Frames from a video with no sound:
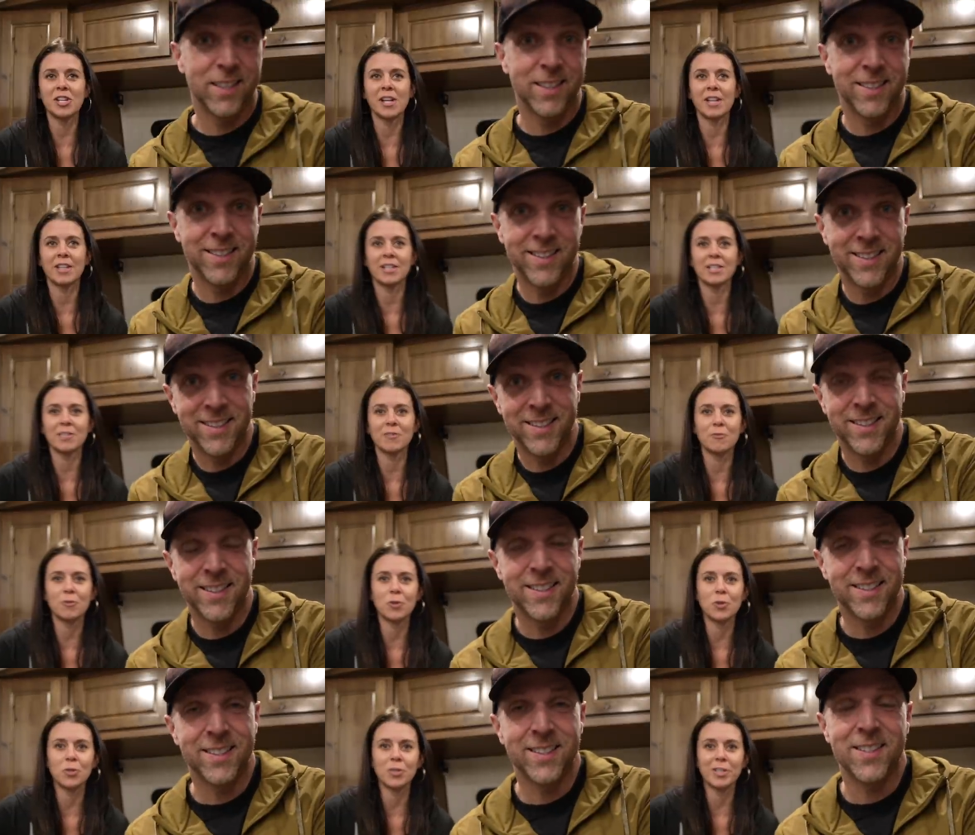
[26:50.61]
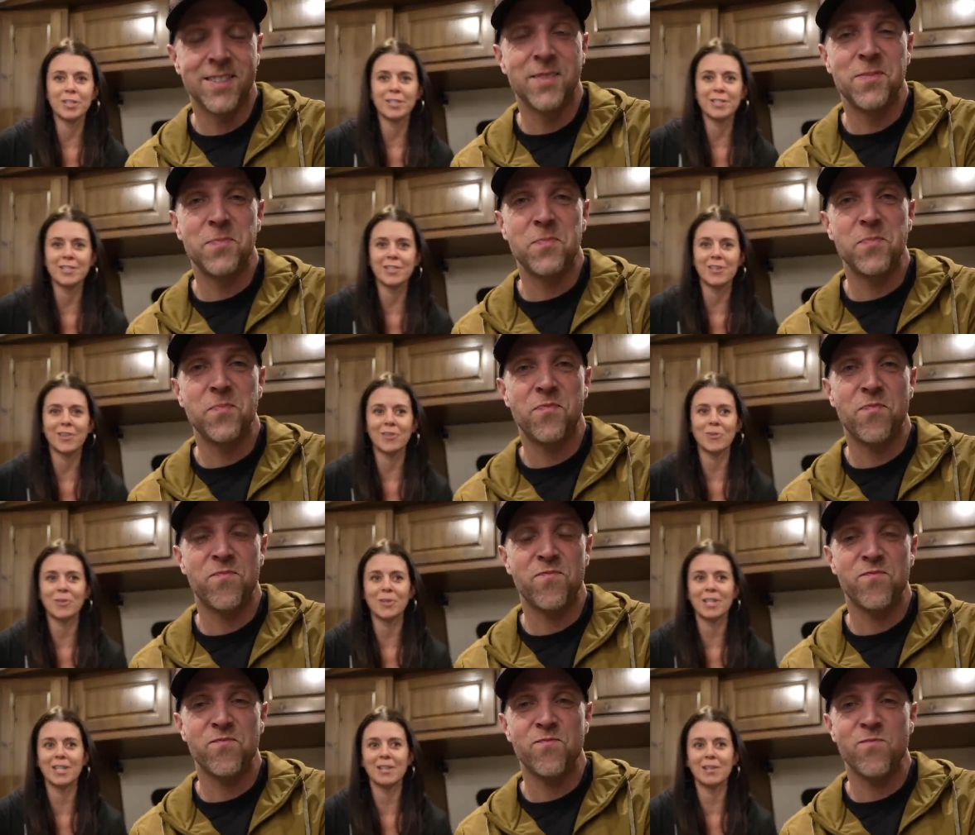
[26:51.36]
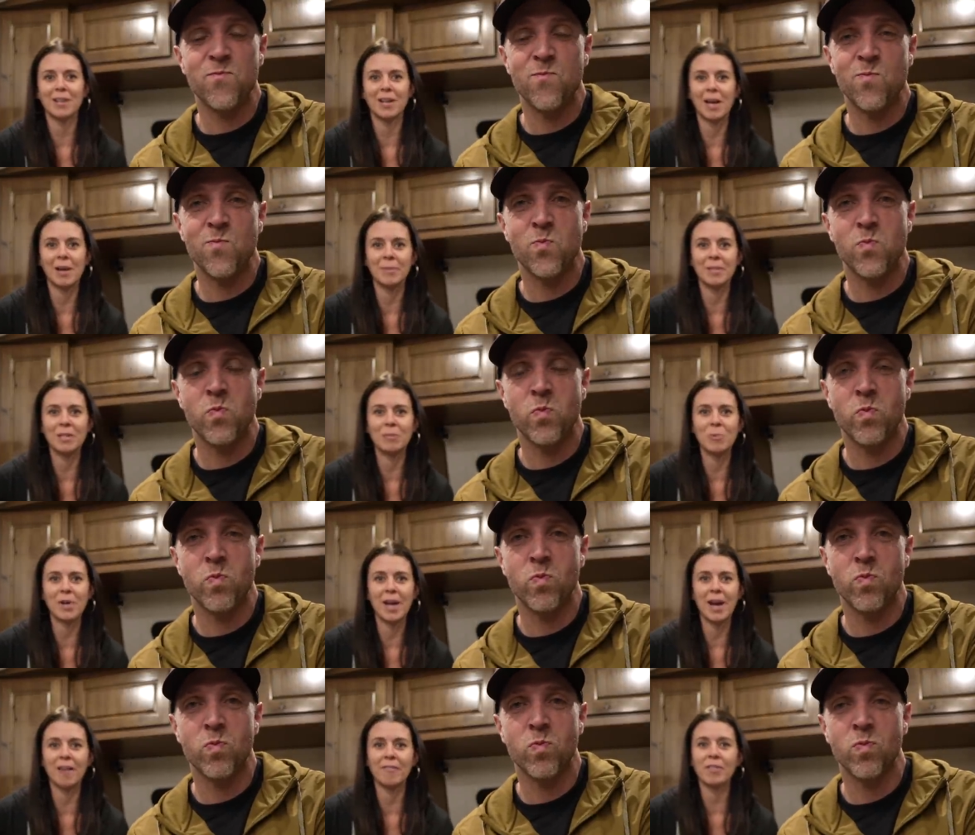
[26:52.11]
Speaker 1: and his food. So, I
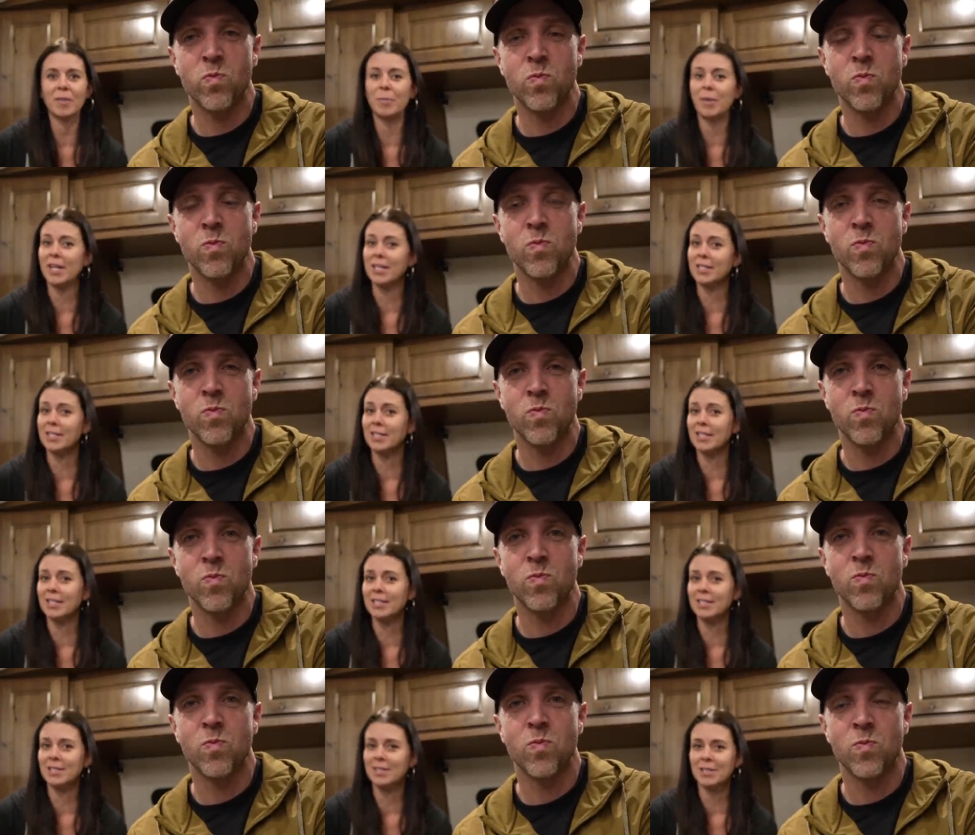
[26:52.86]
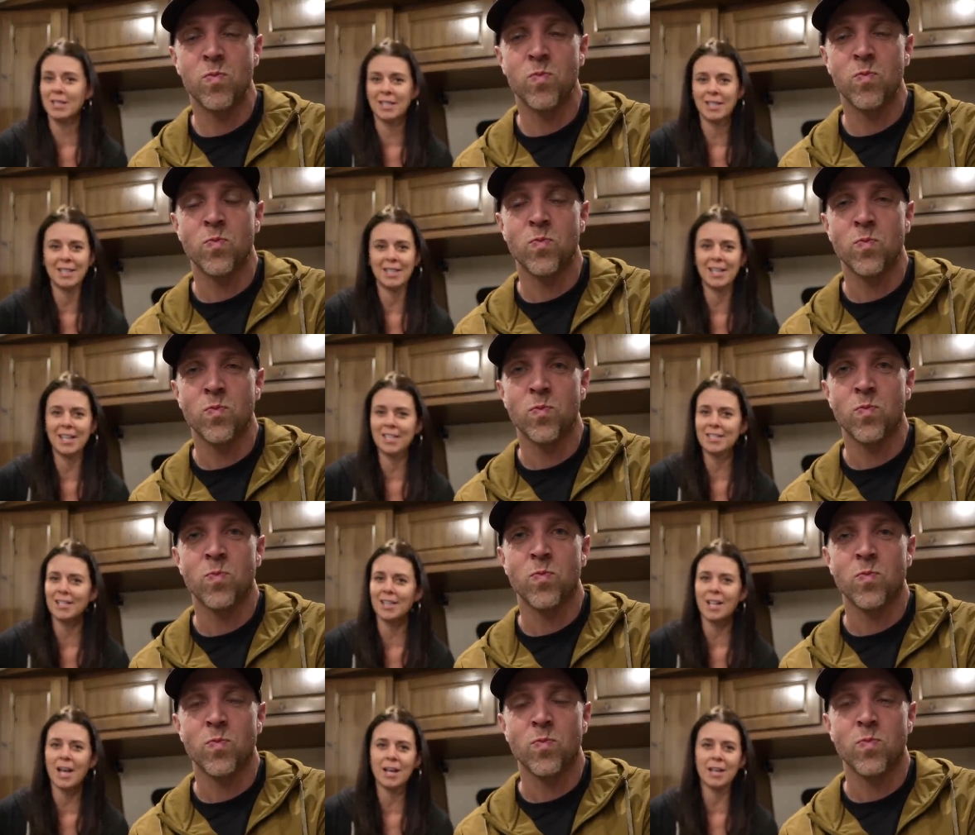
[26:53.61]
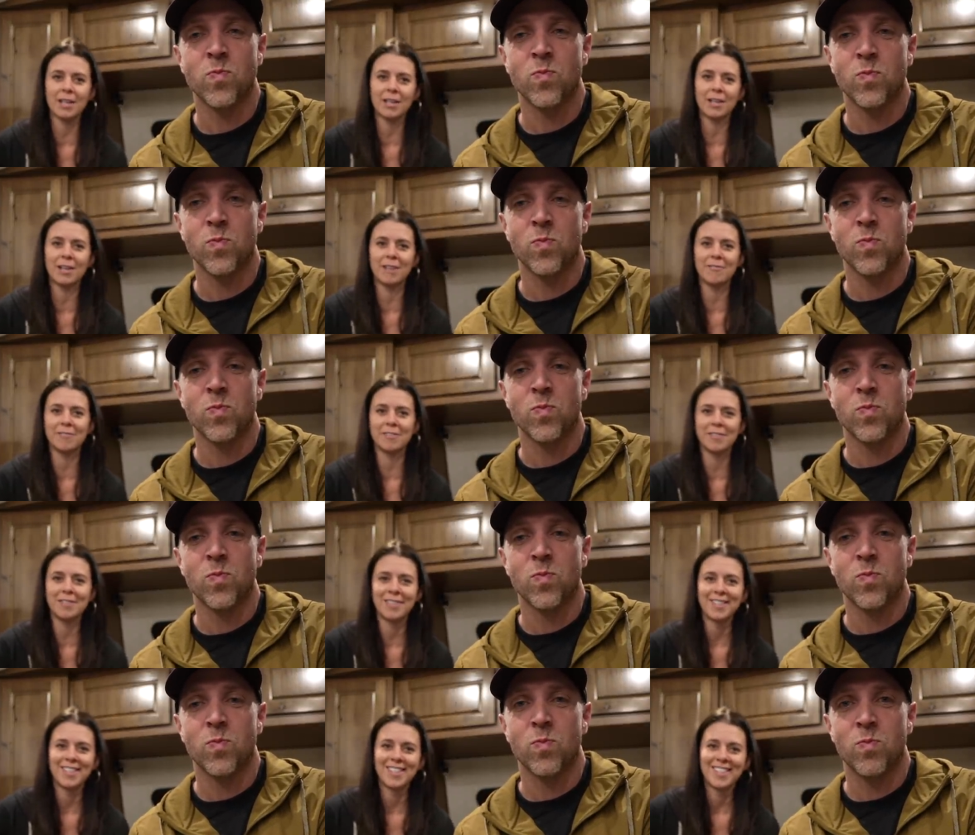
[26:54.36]
mean, we have the basics. He has a lot of love.
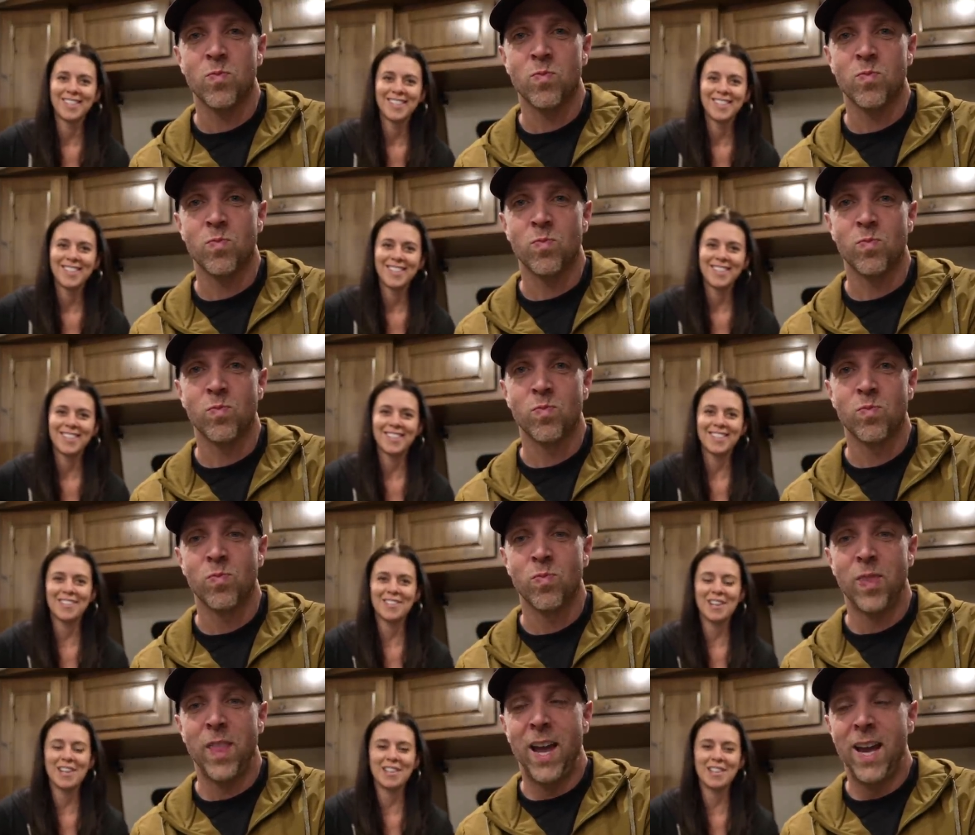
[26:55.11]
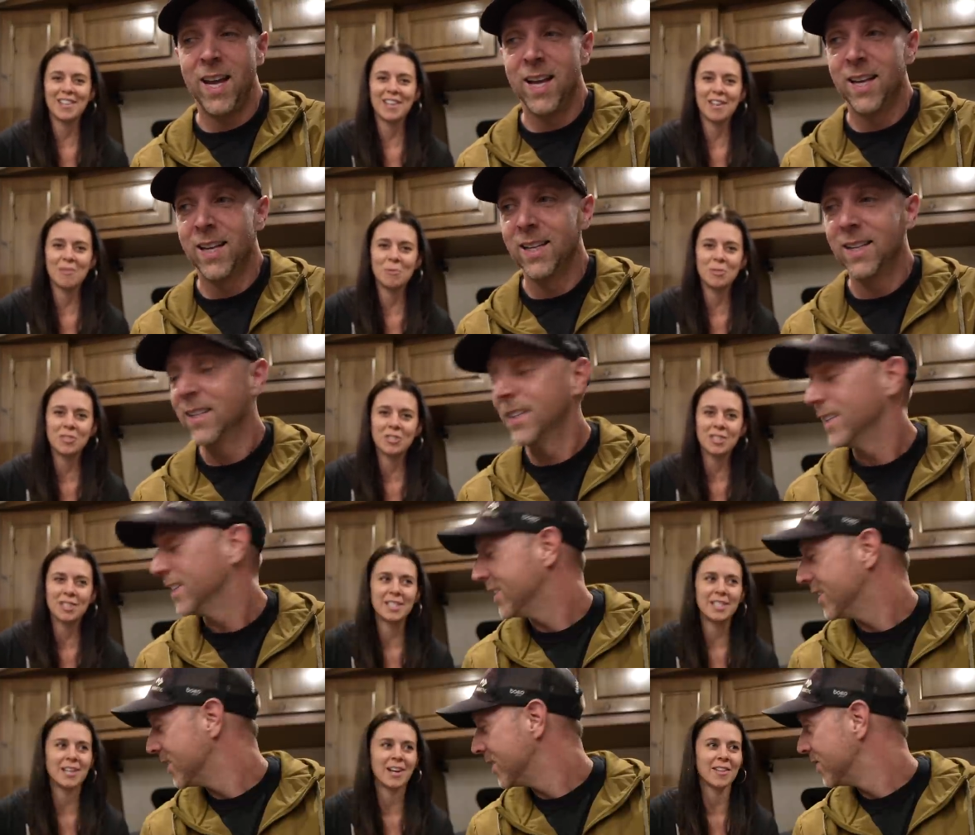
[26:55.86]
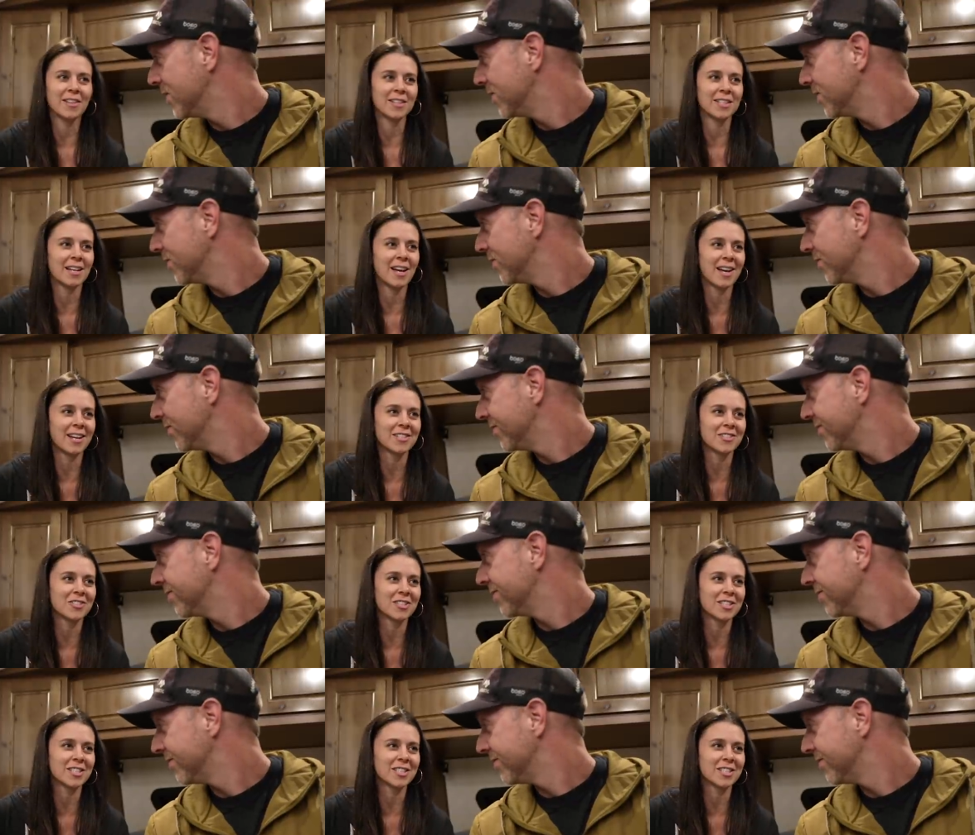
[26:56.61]
Mm -hmm. And then we just need all the extra